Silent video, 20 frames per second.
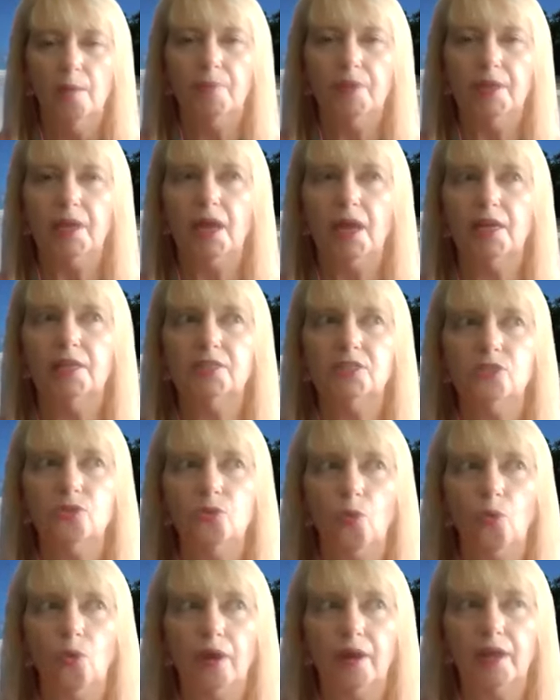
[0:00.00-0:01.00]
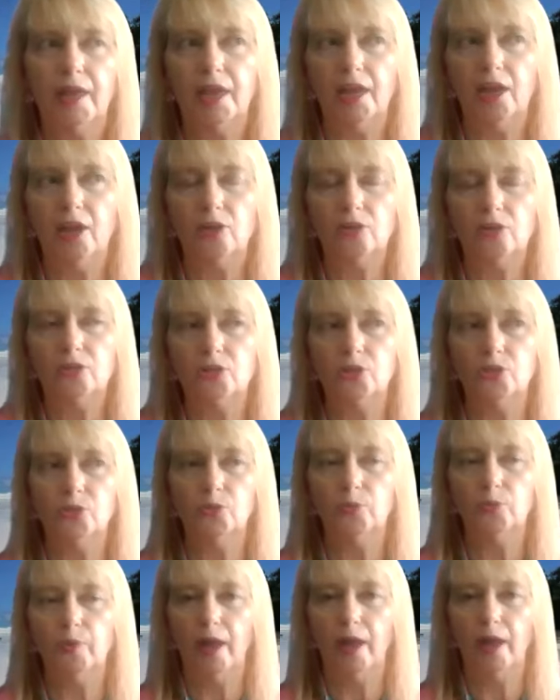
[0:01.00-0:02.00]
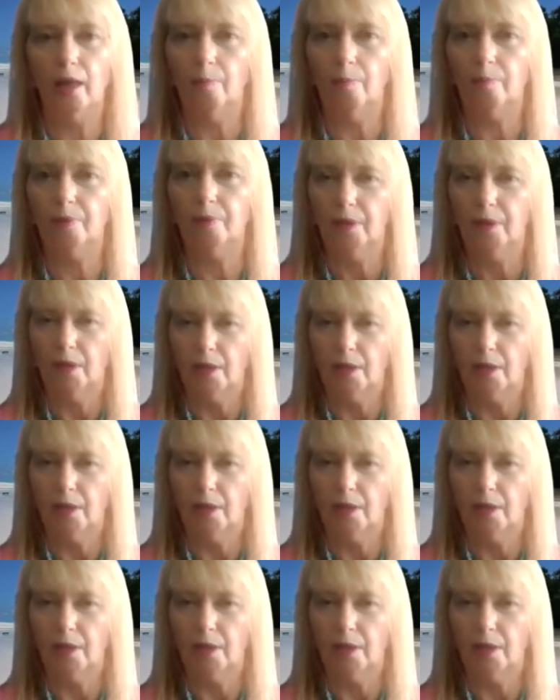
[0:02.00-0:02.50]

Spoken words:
because you're here to help